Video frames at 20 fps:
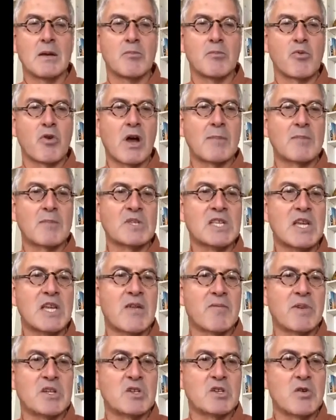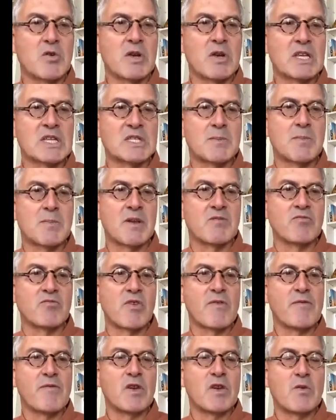and PROMISE have been doing, has been
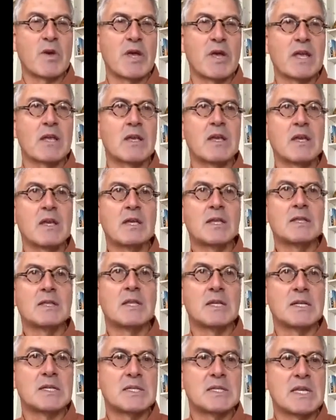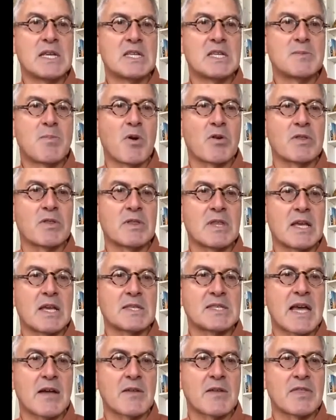reviewing the disease burden
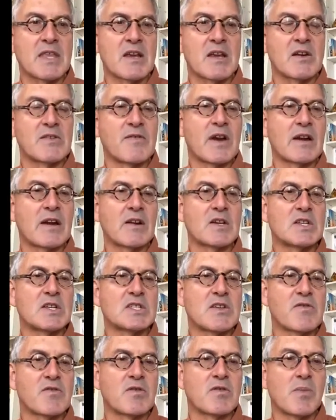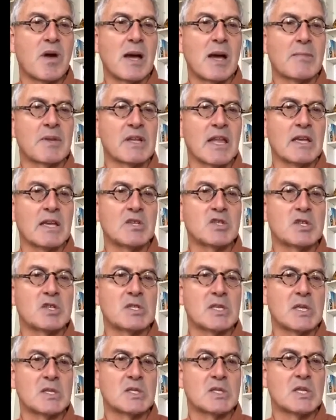that's out there in various different
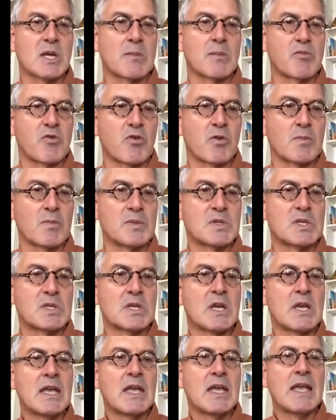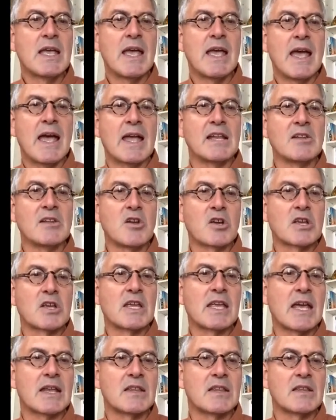populations and subgroups, and
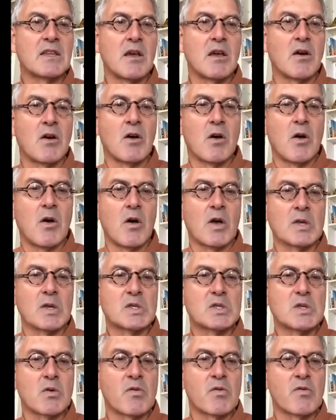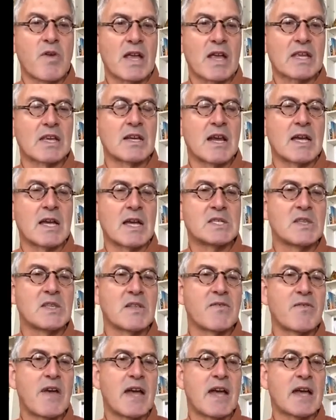looking at also recognizing
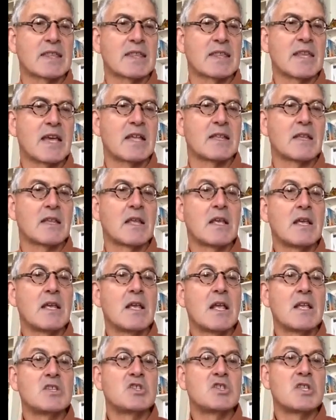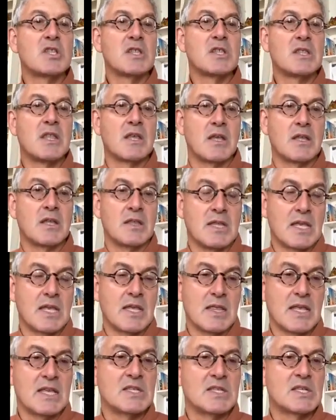the fact that
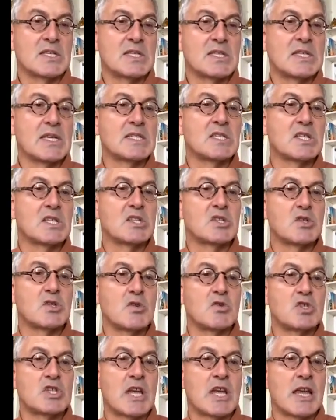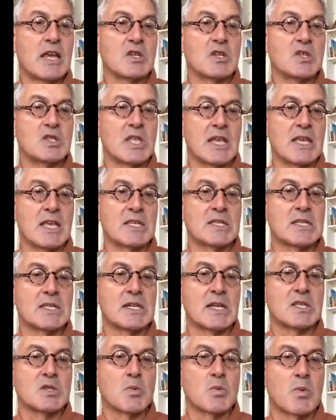these diseases do change the
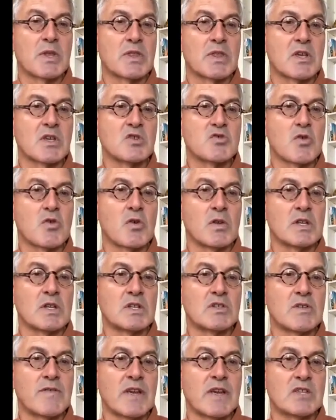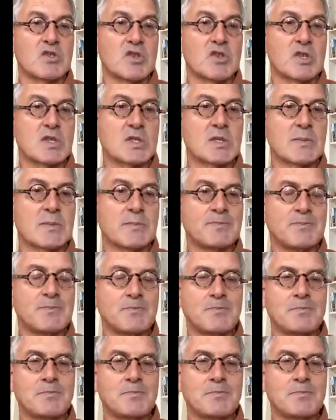incidence with control interventions.